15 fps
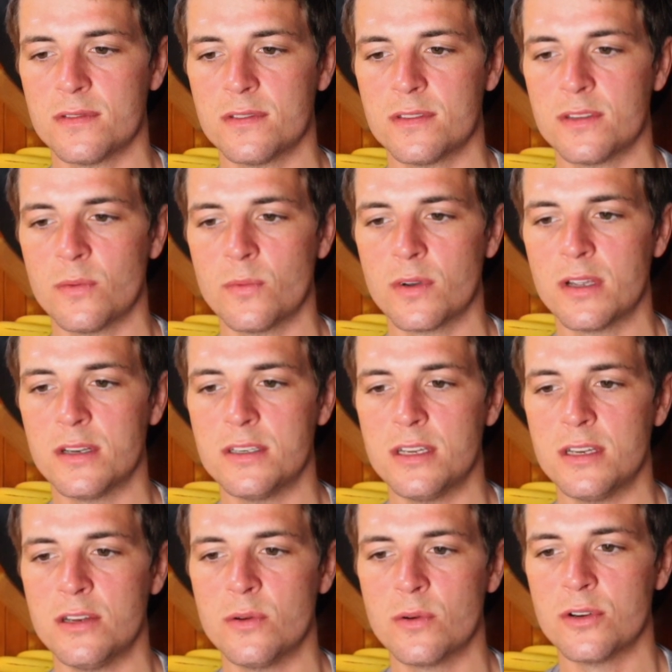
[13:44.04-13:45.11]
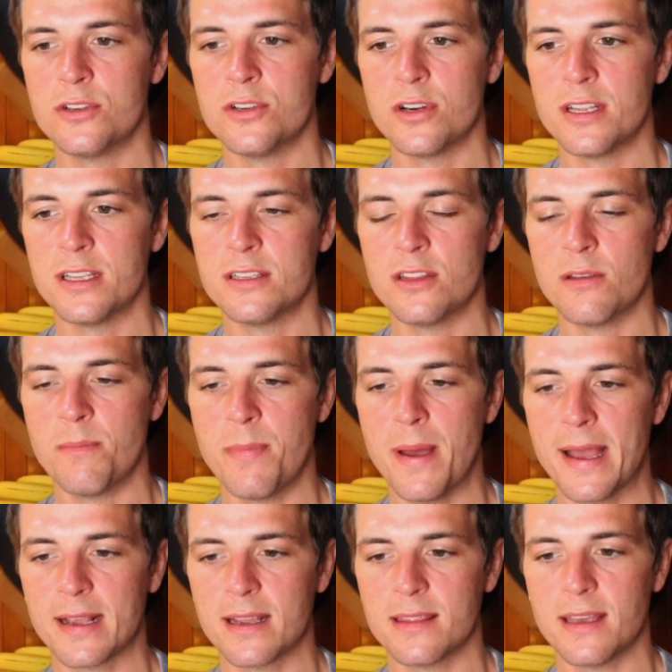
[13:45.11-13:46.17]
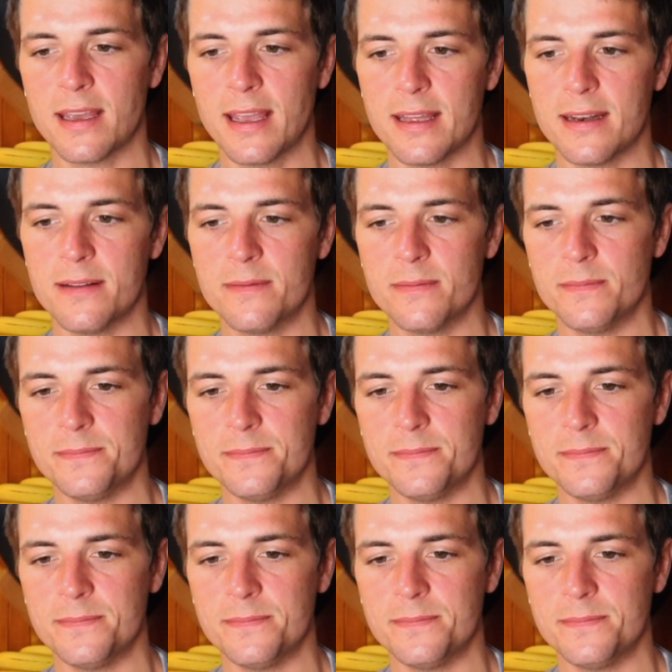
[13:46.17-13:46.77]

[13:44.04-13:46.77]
So we'll continue our journey to the back of the head.